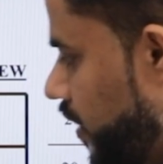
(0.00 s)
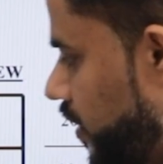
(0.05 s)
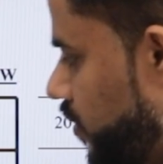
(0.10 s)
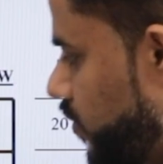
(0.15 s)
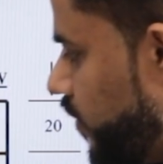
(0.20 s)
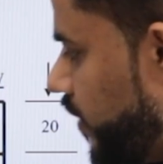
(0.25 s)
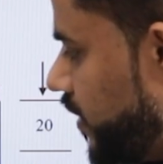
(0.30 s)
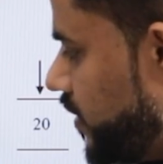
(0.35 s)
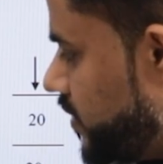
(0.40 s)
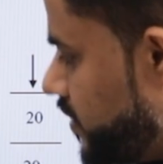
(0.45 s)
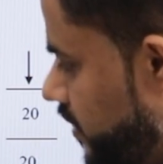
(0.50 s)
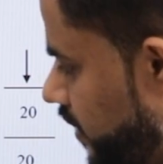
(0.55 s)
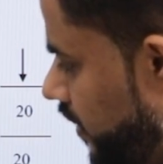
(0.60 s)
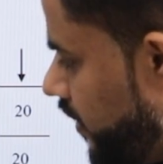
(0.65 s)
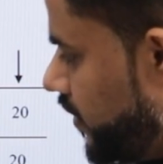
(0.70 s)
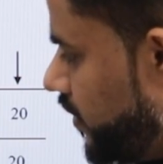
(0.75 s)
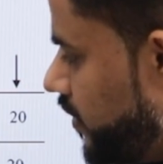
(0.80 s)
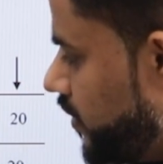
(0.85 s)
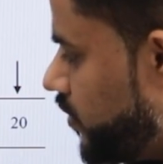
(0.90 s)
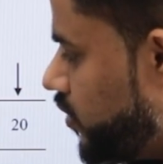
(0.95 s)
You can see
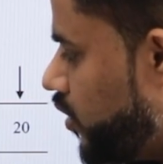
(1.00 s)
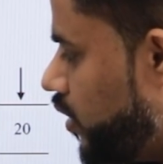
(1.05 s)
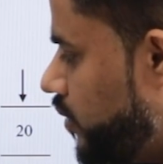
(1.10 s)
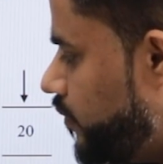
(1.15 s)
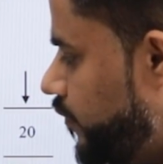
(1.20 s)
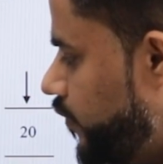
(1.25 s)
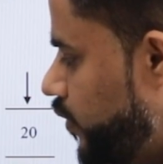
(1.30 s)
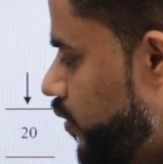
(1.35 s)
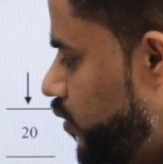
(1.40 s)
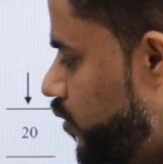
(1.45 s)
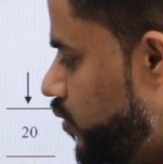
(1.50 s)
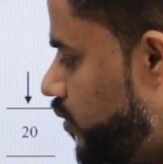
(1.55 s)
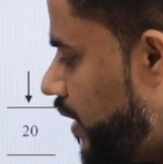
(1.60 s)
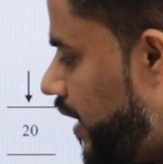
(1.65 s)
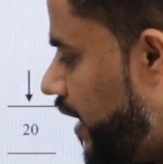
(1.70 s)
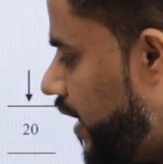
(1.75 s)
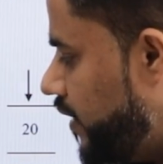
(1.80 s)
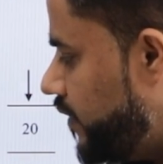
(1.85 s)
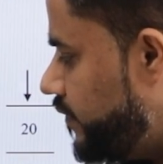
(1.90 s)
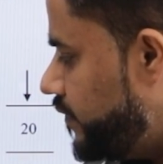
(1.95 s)
in the top view, you
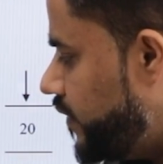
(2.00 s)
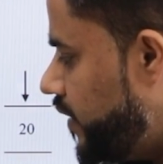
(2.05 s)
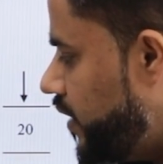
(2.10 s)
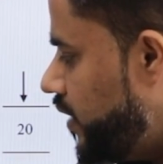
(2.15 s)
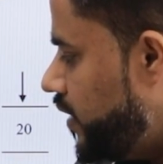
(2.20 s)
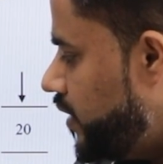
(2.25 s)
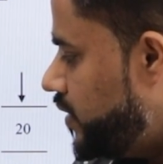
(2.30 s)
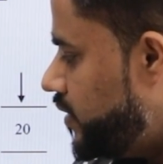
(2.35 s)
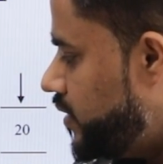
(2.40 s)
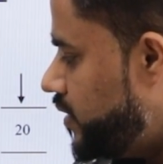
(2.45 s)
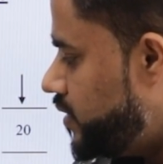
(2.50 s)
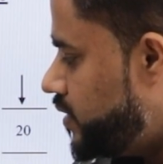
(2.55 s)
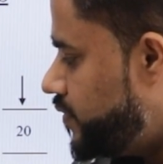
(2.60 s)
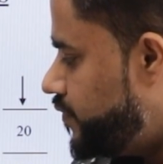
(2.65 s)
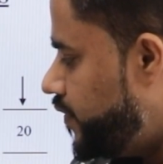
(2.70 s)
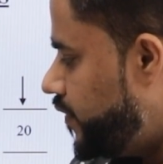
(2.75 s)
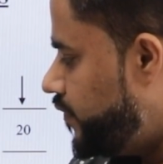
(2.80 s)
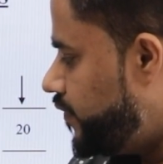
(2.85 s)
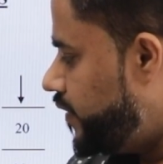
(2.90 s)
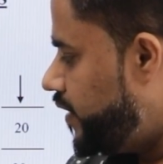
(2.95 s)
have this
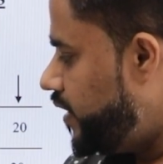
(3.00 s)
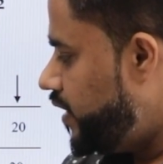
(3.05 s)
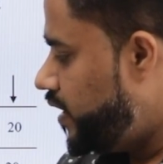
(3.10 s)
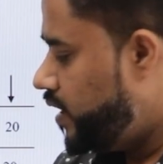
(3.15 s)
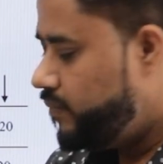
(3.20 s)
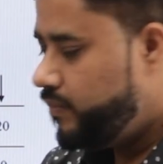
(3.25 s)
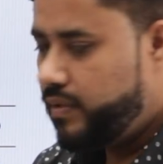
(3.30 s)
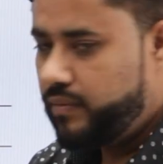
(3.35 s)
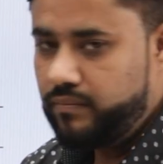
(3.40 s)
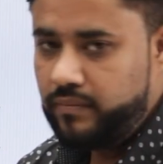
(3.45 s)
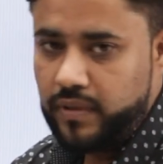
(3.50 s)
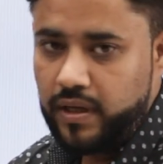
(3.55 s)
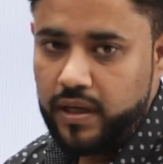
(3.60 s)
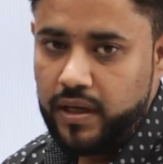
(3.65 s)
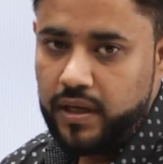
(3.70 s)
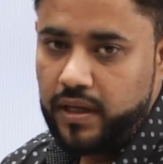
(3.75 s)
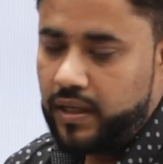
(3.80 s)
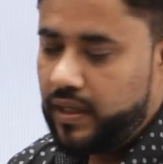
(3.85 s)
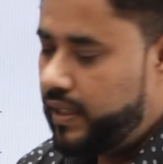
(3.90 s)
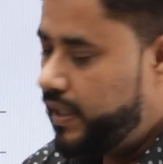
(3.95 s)
50 mm
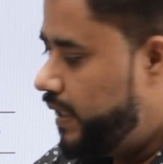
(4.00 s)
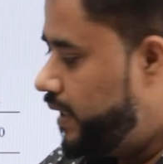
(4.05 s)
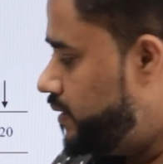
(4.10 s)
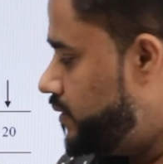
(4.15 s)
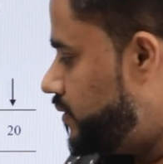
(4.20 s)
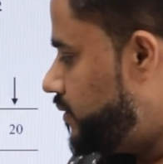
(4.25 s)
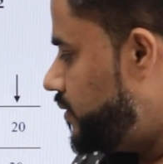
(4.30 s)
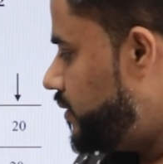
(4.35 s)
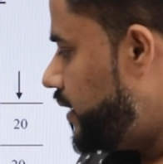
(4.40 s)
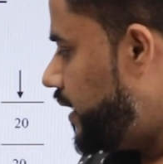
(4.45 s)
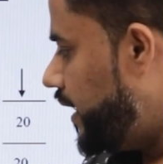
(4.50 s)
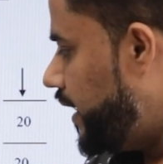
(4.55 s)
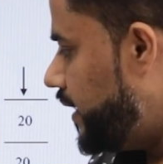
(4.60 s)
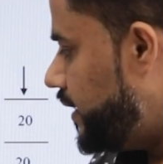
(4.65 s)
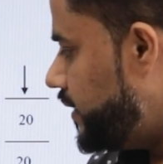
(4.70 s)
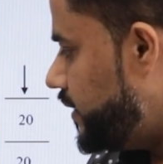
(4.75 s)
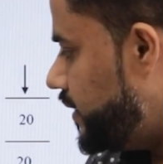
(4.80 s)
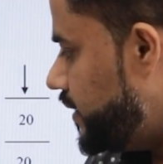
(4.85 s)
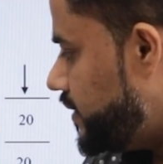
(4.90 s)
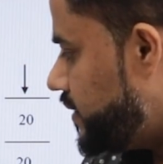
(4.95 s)
length,
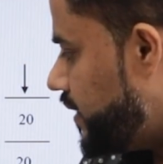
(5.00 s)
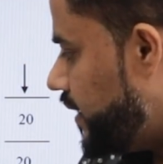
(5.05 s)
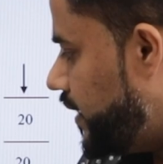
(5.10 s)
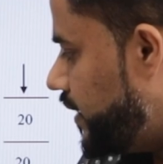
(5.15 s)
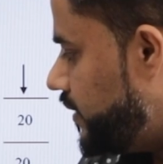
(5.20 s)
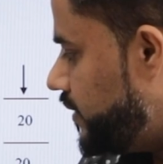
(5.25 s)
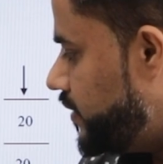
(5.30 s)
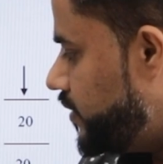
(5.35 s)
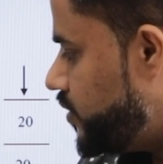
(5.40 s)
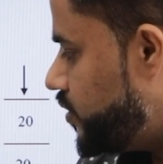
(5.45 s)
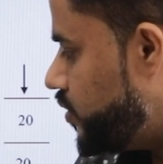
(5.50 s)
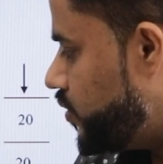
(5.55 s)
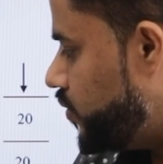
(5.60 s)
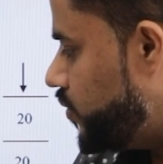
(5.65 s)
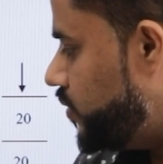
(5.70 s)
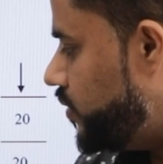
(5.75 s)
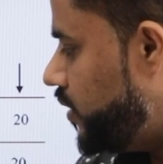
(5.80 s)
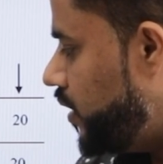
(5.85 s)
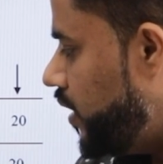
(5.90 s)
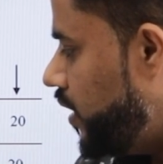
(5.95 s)
and this length is
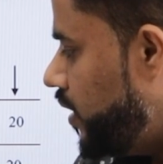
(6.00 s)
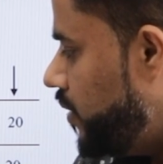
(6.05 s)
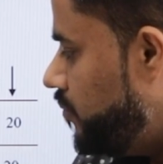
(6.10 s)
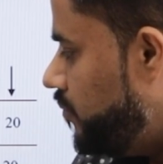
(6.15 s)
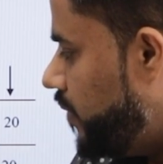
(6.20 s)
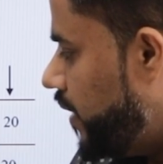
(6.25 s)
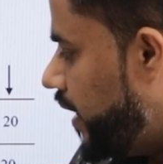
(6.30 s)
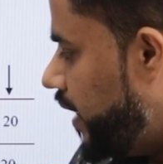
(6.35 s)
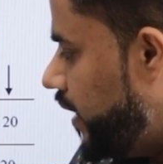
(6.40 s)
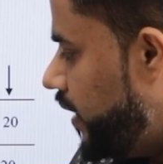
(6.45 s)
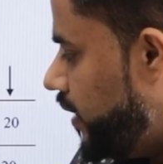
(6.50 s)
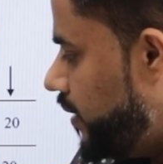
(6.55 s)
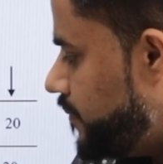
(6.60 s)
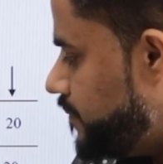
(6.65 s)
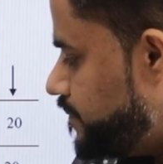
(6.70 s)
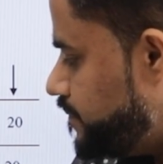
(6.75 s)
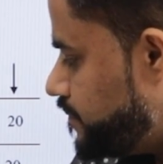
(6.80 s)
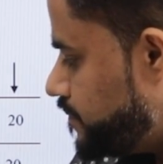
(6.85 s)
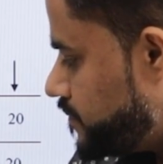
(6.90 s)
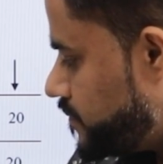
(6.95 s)
shown by
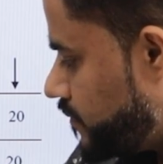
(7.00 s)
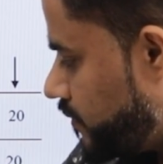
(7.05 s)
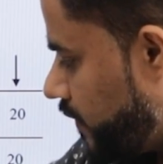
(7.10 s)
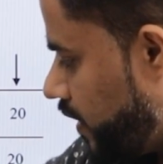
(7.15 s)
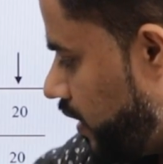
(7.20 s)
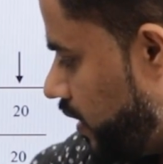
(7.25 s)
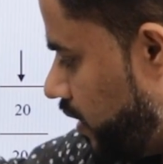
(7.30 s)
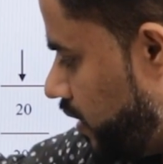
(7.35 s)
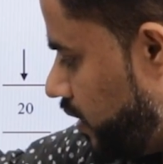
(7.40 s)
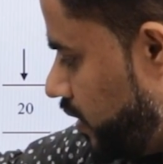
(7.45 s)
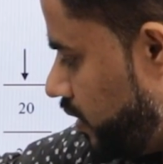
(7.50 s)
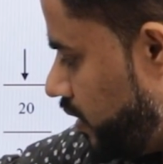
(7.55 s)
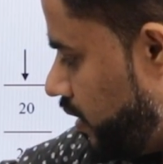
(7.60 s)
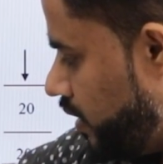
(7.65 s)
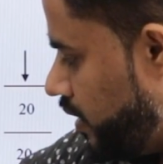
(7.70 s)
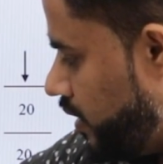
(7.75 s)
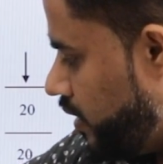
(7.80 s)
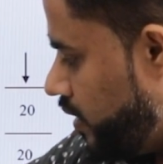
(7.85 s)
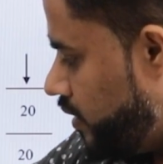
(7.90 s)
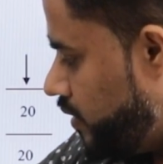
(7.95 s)
a
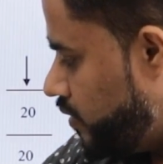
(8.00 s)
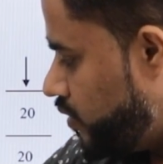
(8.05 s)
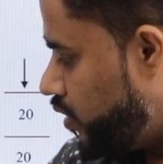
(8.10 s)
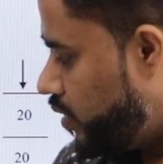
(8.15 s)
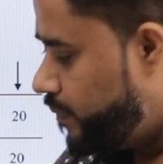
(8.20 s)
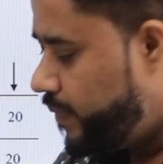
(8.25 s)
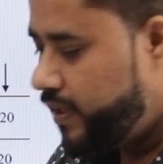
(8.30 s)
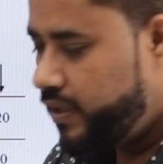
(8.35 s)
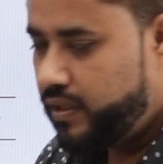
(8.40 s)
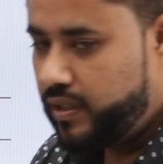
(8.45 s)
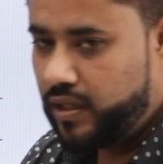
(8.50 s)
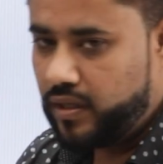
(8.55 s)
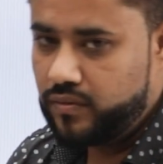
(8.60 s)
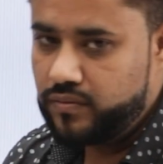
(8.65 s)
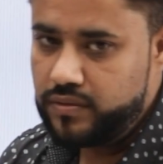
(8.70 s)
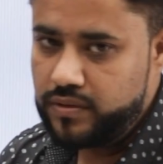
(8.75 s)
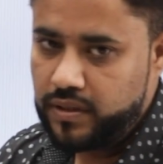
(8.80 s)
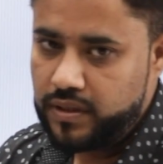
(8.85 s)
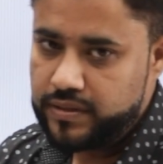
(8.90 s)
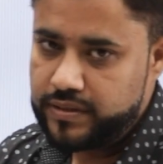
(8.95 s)
dropping
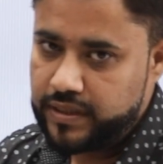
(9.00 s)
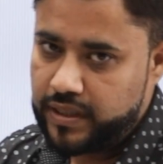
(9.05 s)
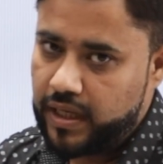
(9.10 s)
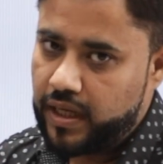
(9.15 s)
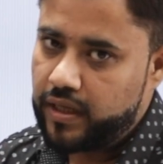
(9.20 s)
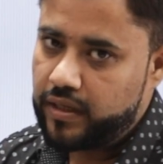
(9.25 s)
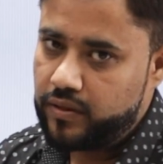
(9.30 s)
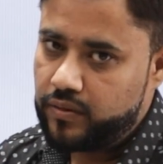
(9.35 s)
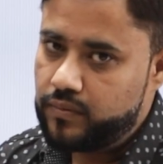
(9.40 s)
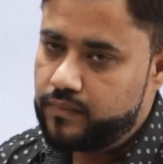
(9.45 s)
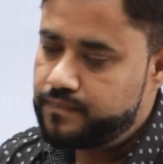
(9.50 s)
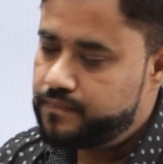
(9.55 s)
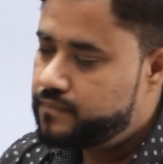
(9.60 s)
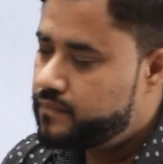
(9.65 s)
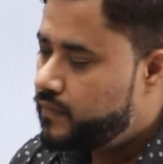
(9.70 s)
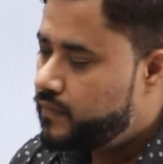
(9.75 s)
down scenario.